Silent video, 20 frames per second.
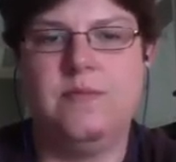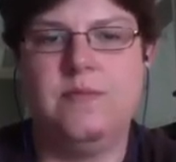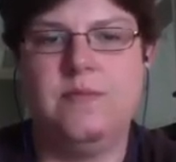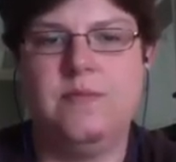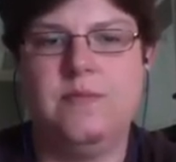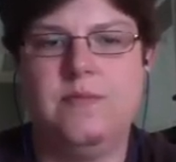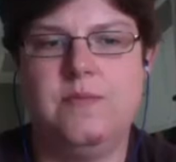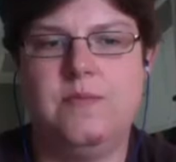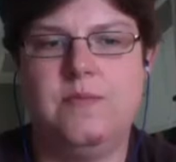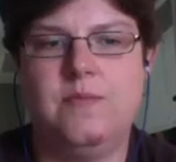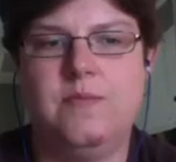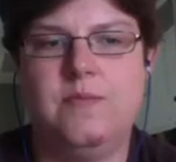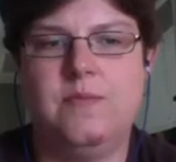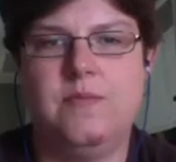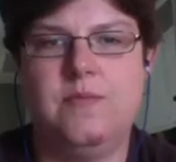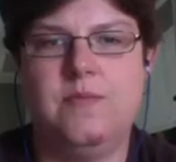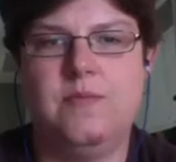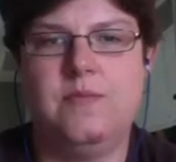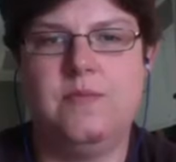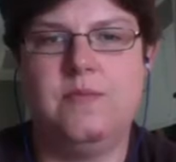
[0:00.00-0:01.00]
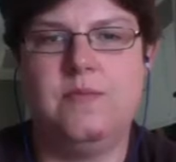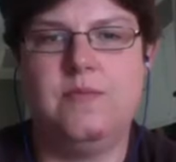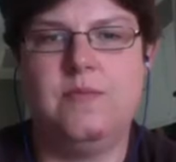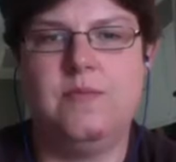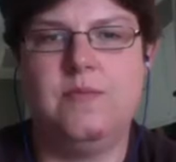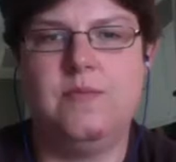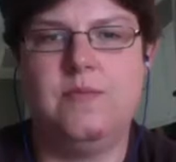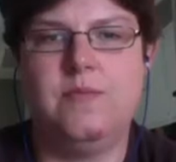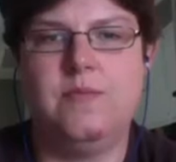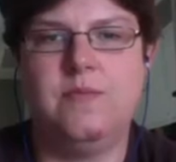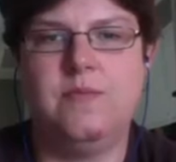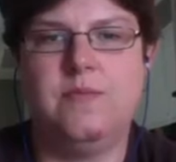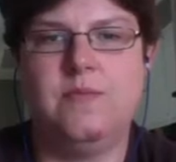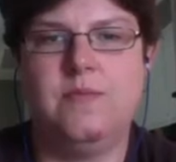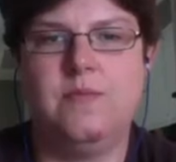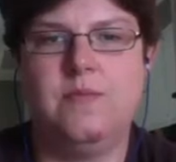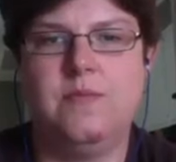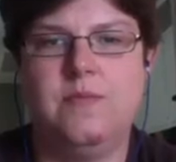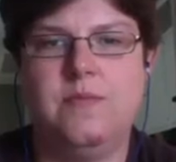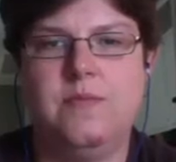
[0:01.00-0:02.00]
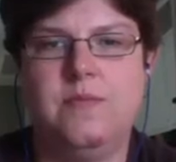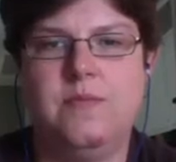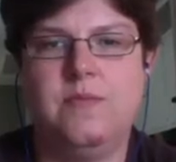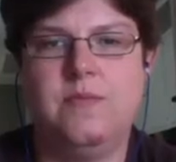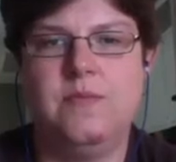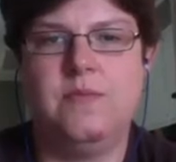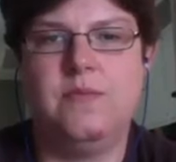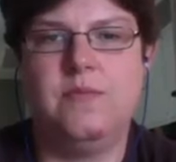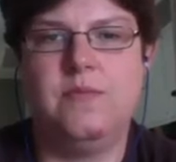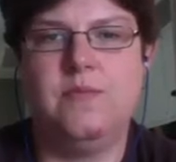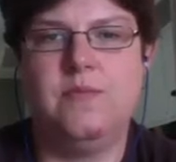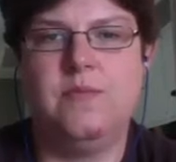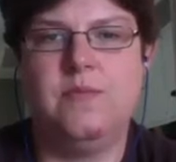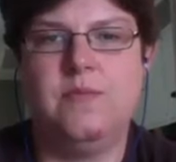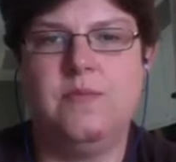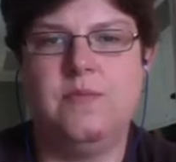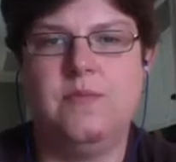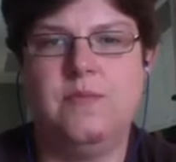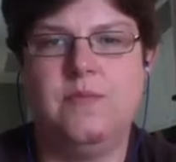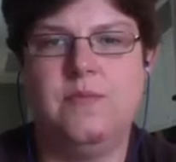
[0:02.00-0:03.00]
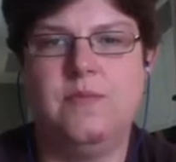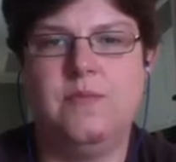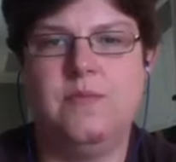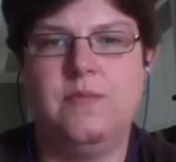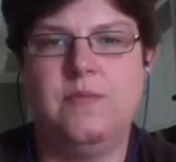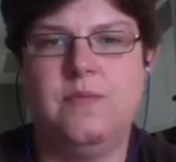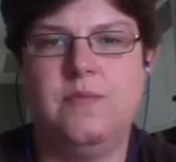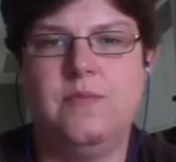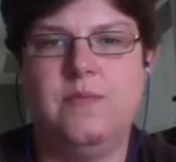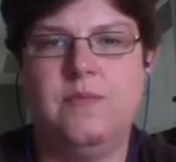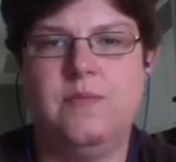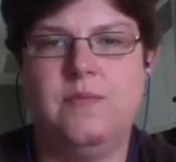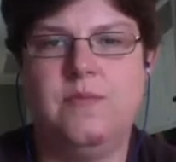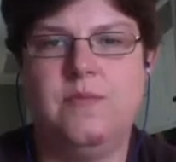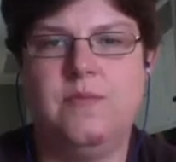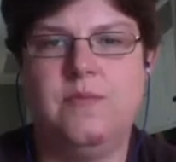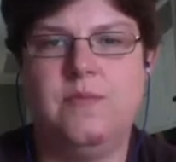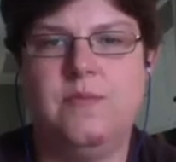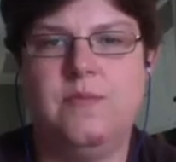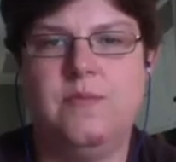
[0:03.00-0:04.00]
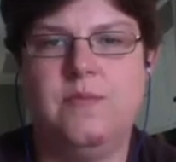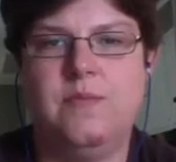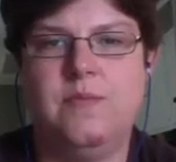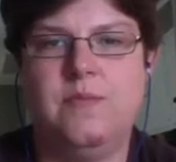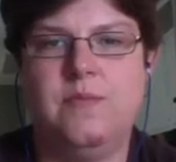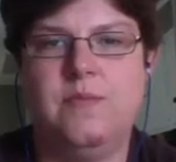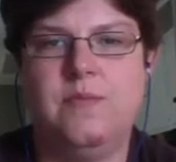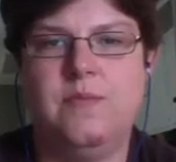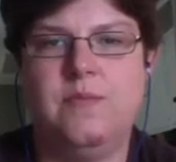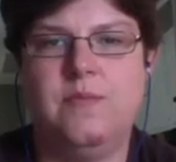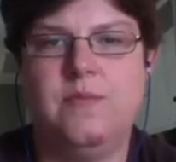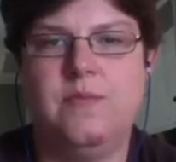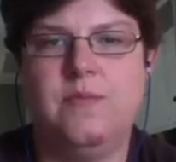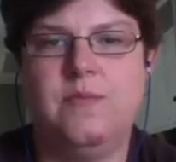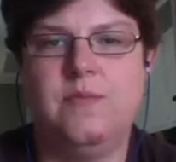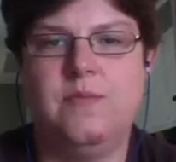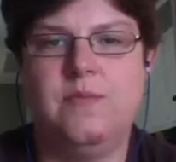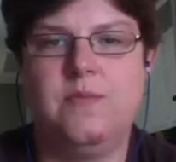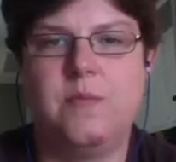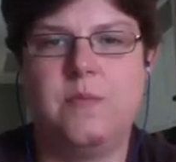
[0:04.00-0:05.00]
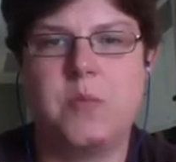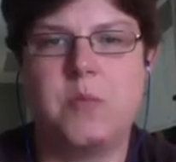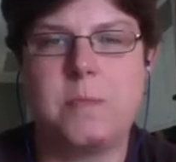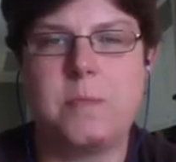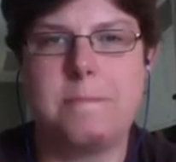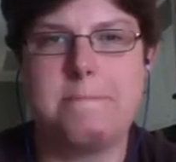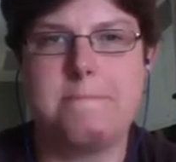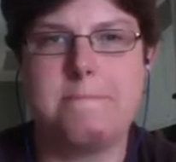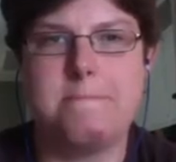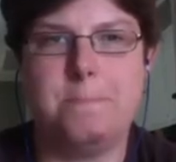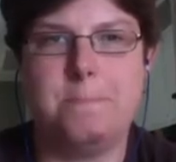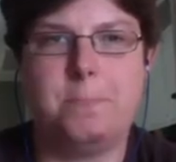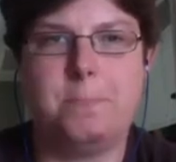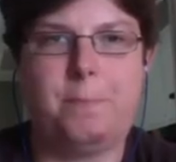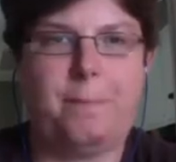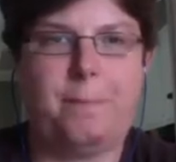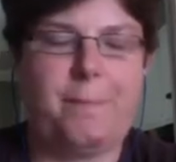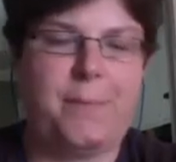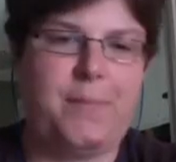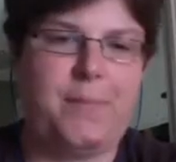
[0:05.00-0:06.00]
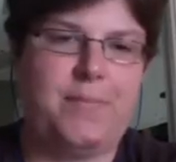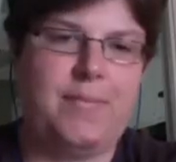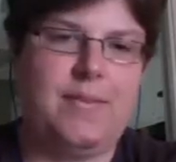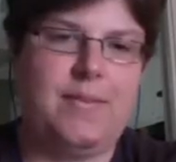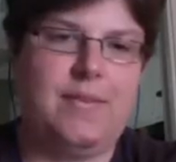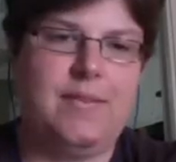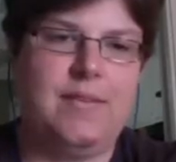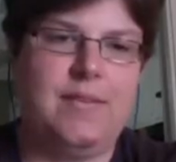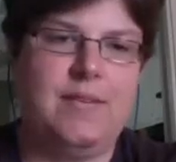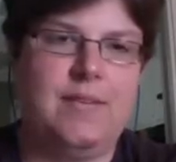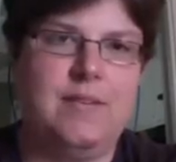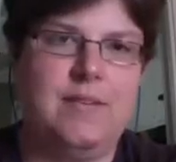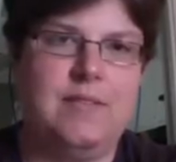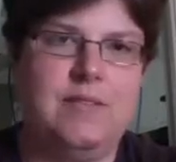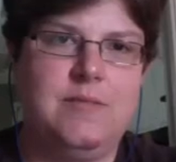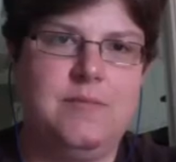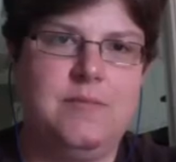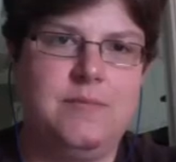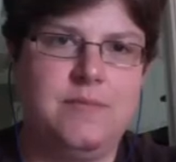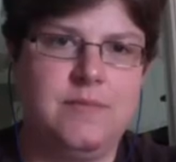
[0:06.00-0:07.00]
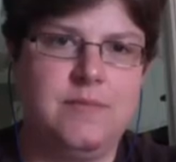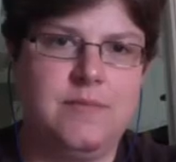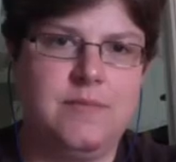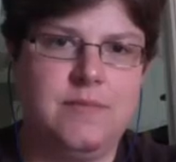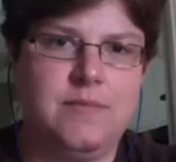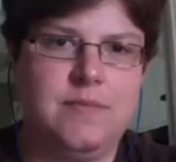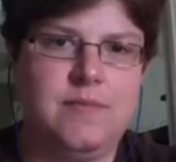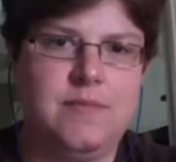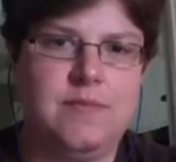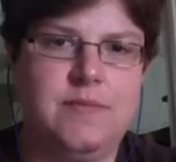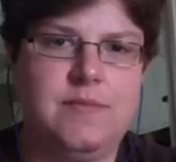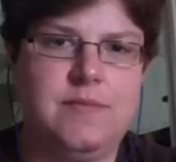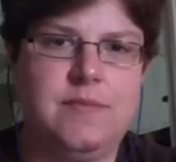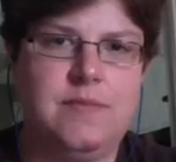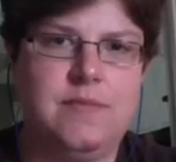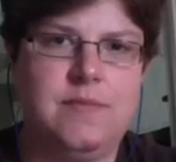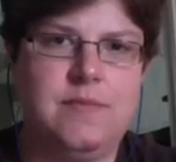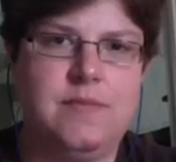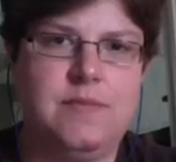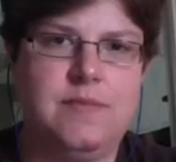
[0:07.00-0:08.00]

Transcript: [no speech]